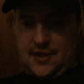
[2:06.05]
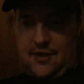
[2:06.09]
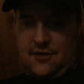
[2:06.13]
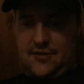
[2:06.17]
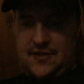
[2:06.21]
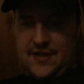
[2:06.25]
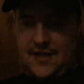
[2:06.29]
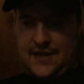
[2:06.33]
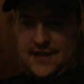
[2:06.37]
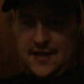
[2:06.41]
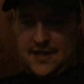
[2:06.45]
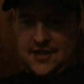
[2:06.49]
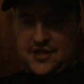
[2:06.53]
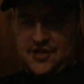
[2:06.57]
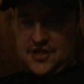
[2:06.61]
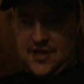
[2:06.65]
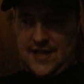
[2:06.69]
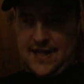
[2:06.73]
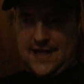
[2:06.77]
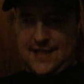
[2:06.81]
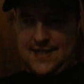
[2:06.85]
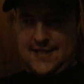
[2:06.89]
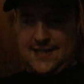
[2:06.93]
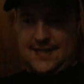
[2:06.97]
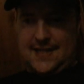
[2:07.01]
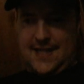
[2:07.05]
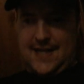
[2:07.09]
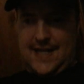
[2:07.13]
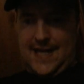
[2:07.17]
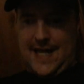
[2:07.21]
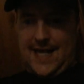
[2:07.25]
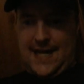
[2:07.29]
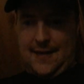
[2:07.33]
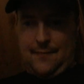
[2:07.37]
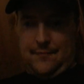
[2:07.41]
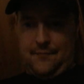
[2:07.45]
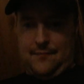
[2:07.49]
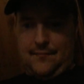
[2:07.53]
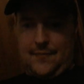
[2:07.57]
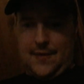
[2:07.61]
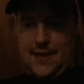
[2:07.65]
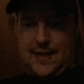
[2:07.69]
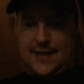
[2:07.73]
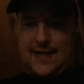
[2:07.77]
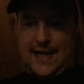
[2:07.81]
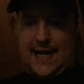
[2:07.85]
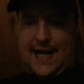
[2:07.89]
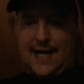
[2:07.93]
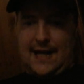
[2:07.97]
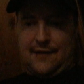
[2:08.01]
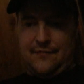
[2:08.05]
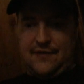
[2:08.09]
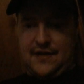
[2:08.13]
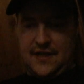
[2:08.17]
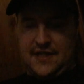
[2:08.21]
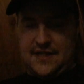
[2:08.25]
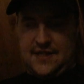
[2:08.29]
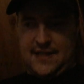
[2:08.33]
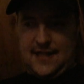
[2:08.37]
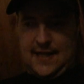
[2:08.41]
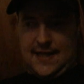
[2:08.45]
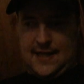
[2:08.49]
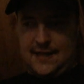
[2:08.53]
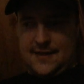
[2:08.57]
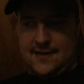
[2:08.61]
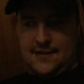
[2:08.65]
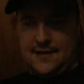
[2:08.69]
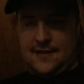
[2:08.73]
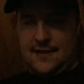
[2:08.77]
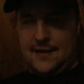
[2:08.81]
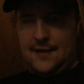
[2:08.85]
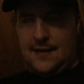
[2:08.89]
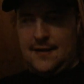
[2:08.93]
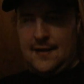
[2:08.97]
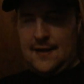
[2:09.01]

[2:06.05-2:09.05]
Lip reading: The only thing that's changed is the name, Atari VCS.